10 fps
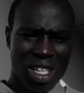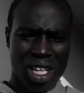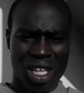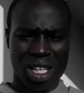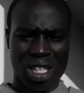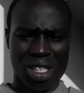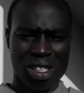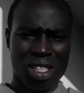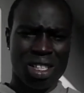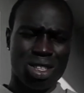Uh,
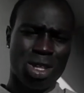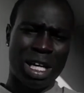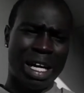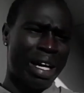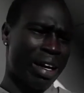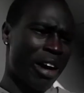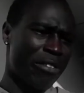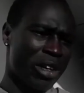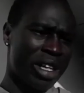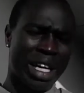so I,
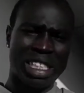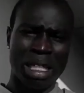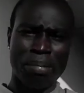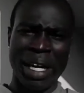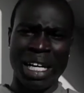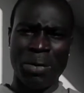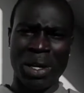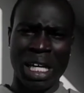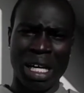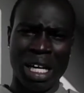after yeah, Instant Payday
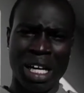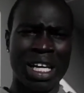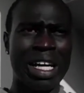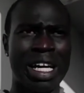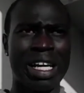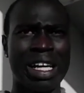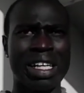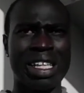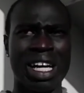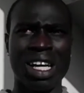Network, uh, online uh,
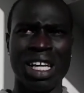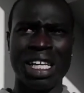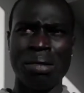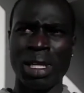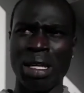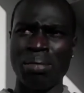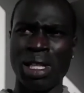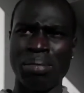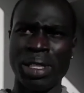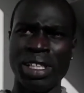the online MLM
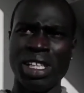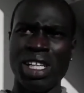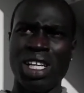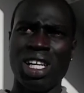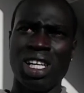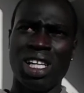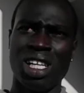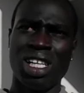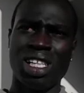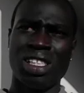company,
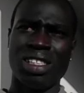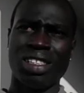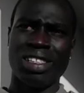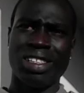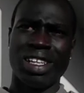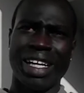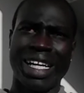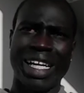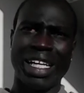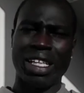uh,
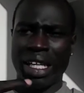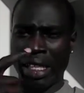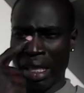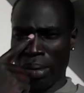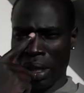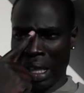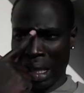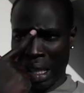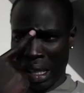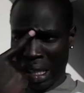I end up learning.
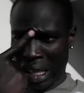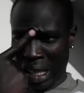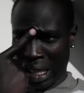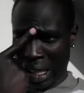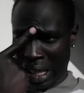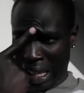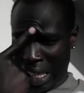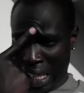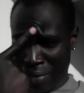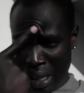Uh, I
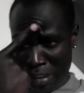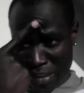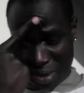gave up,